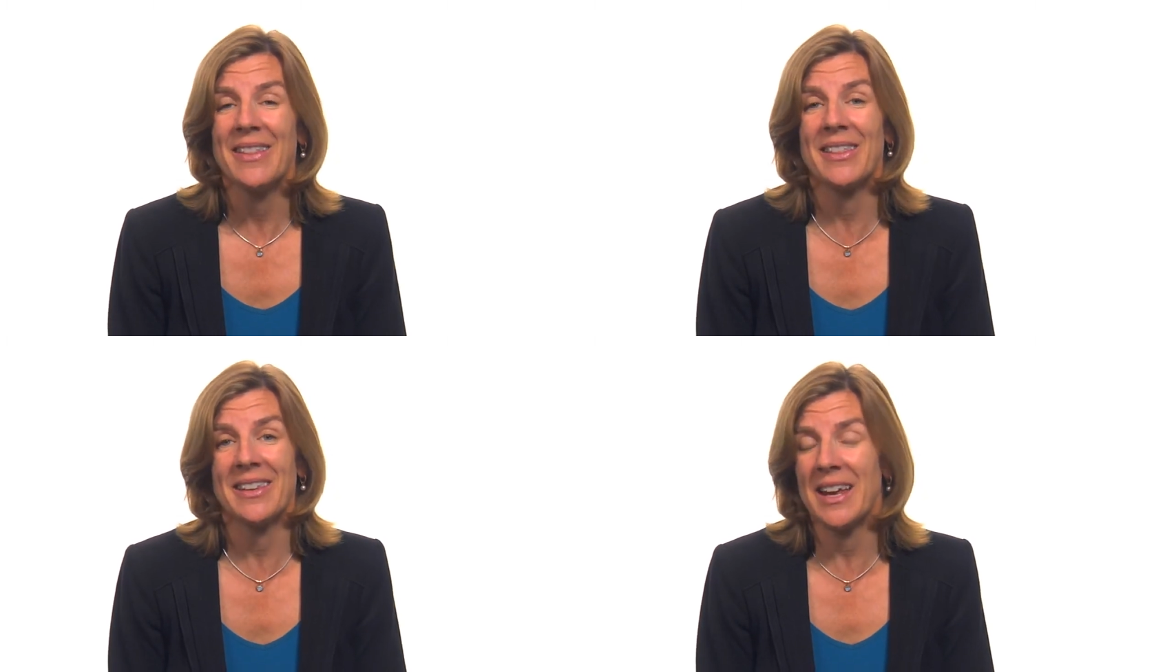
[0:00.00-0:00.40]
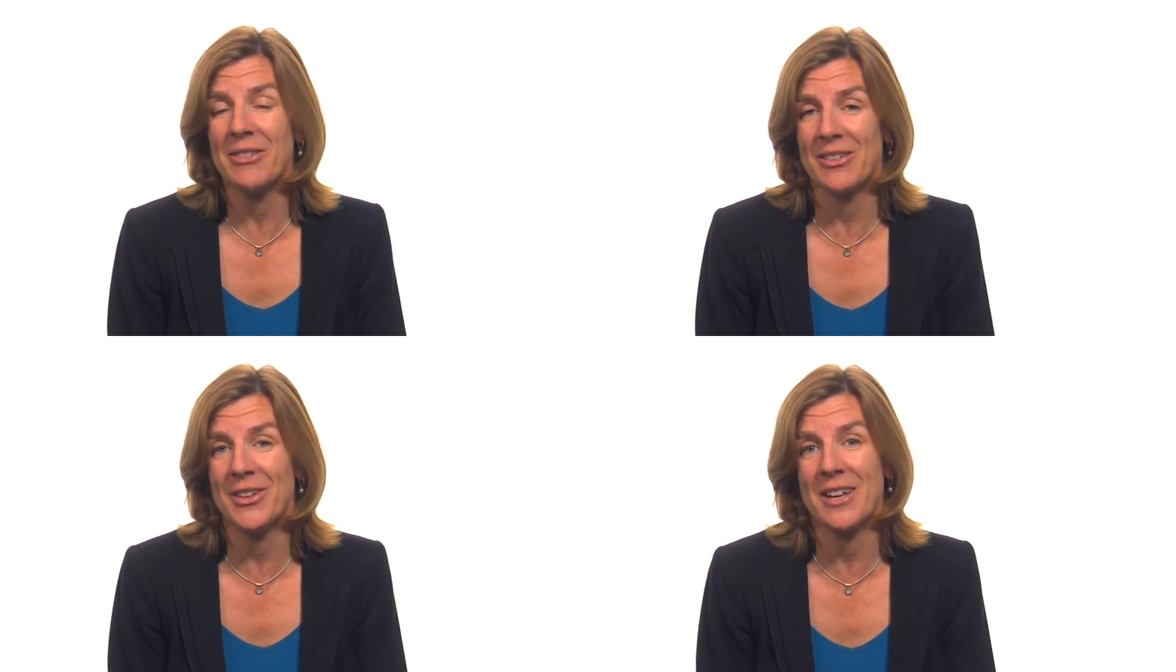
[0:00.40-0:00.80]
that the
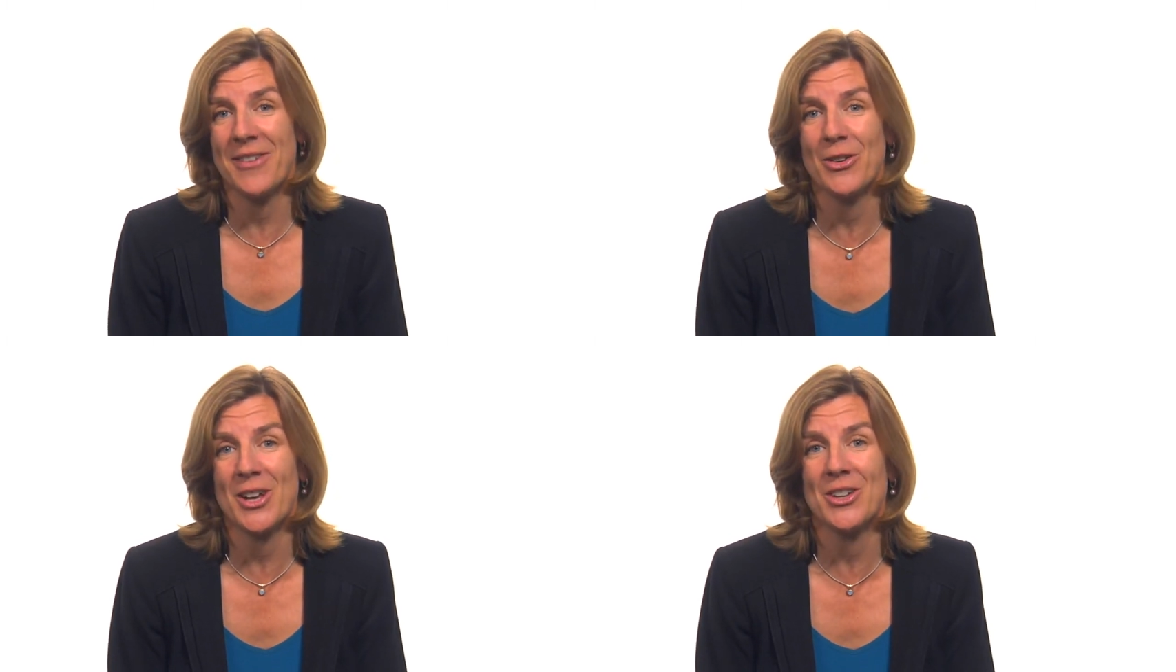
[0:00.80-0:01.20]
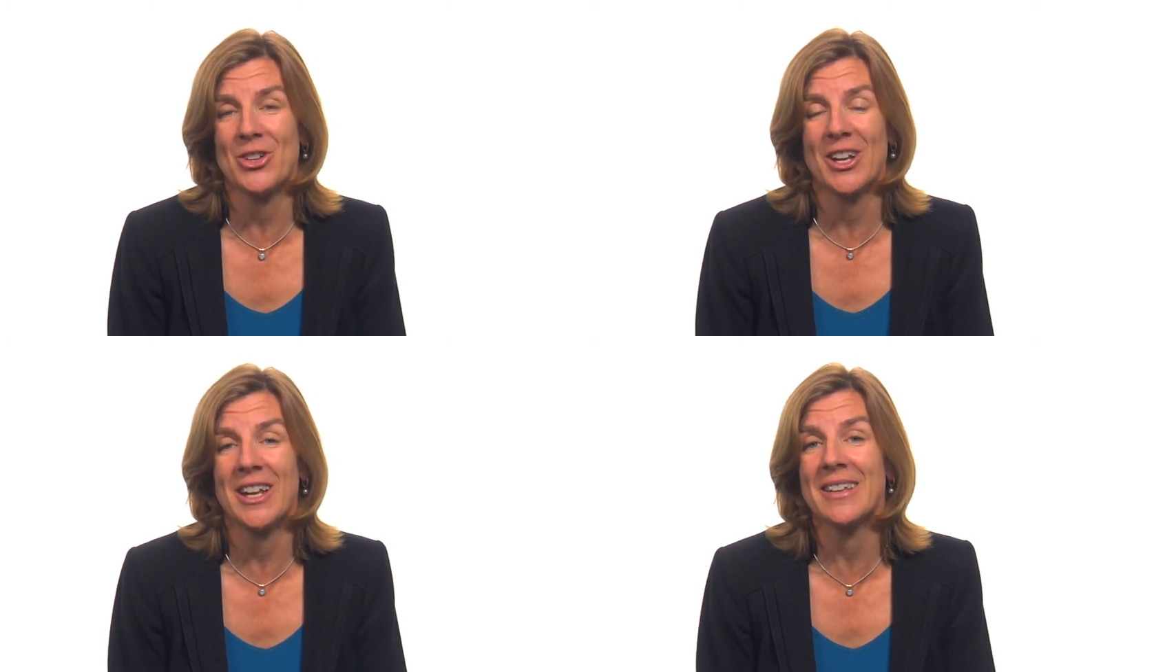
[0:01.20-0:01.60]
Davis Phinney
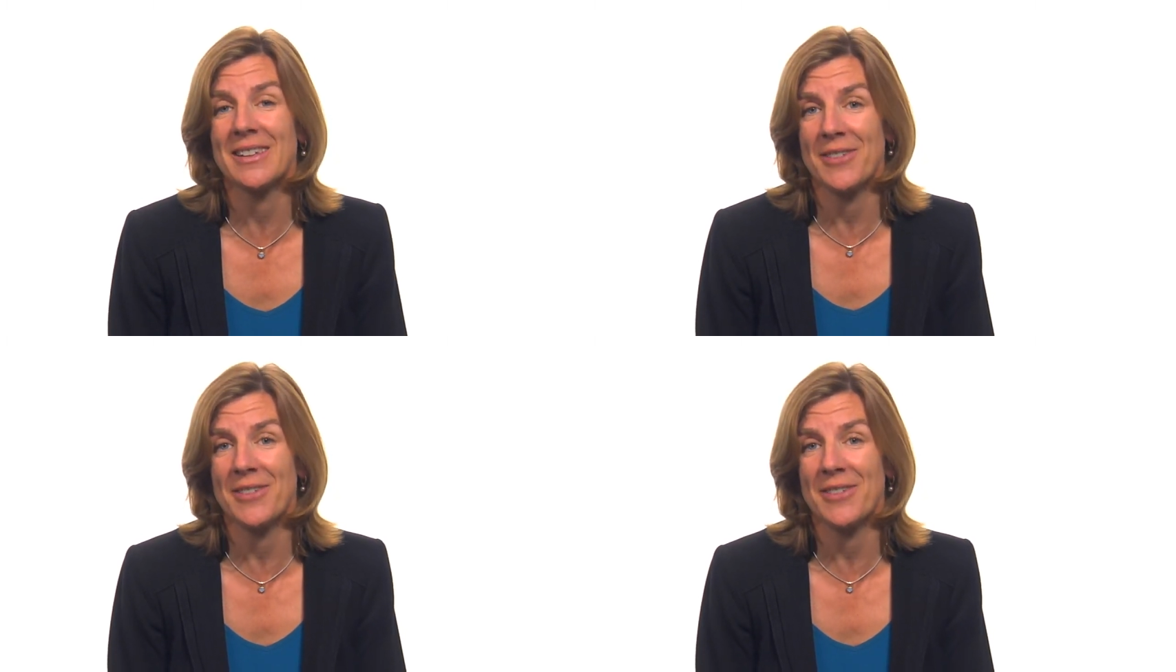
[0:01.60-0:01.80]
Foundation is